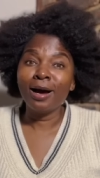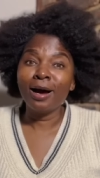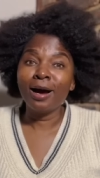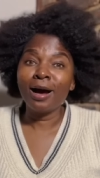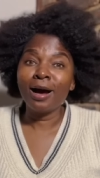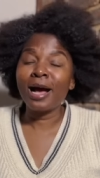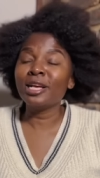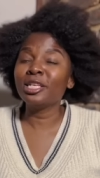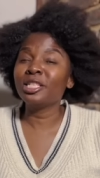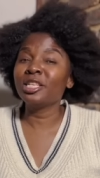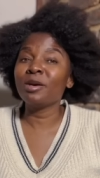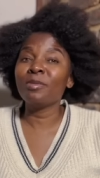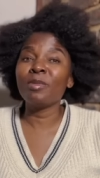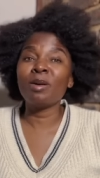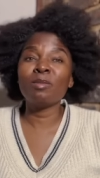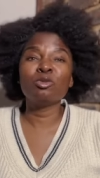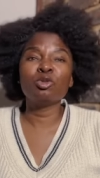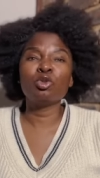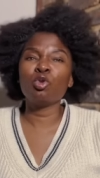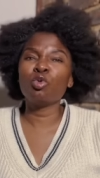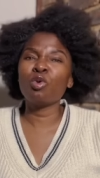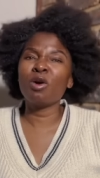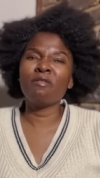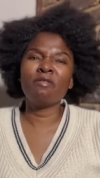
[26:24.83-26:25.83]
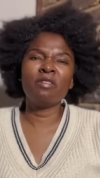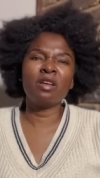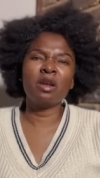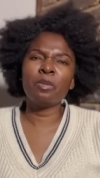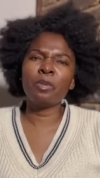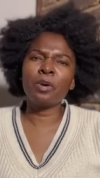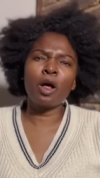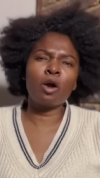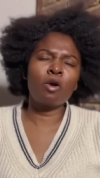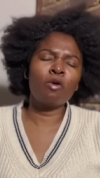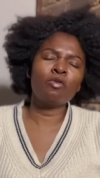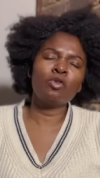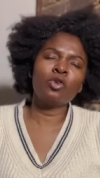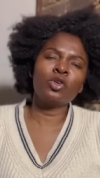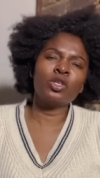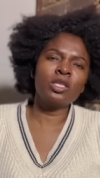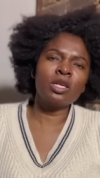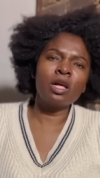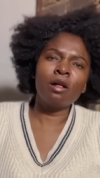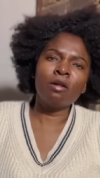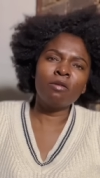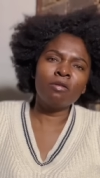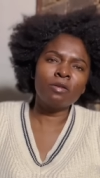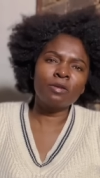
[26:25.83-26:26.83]
Aisha, I'm sure you are very proud of
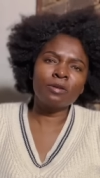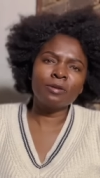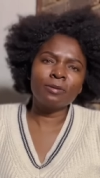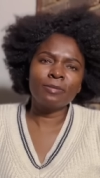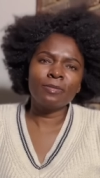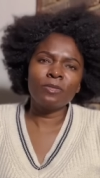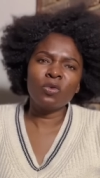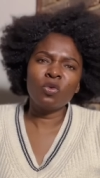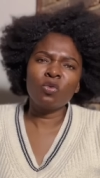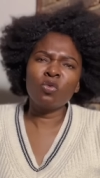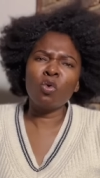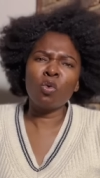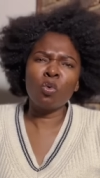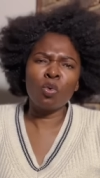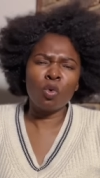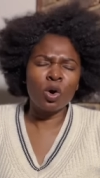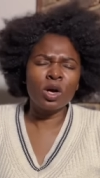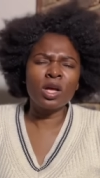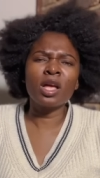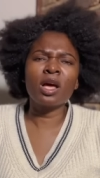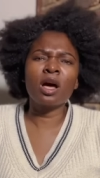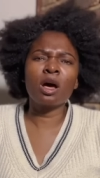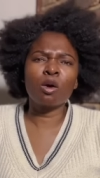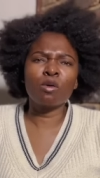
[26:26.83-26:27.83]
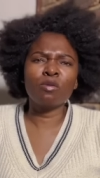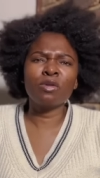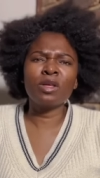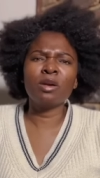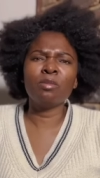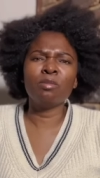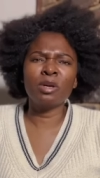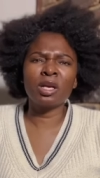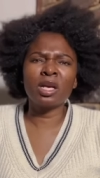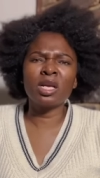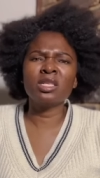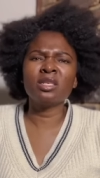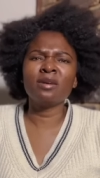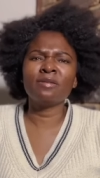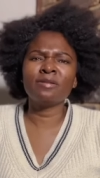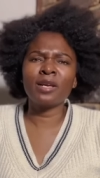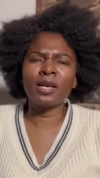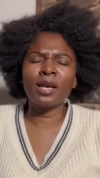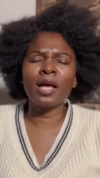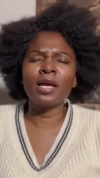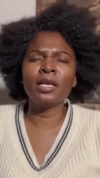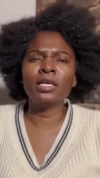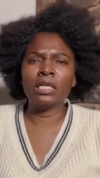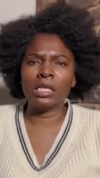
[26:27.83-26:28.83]
yourself for walking out of that marriage after
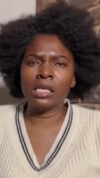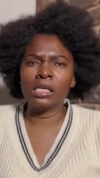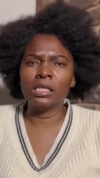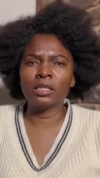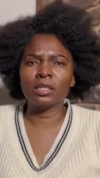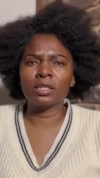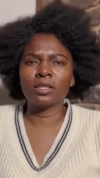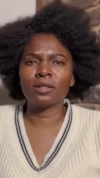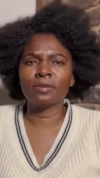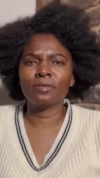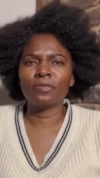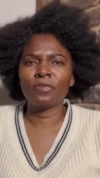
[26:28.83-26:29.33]
nine days.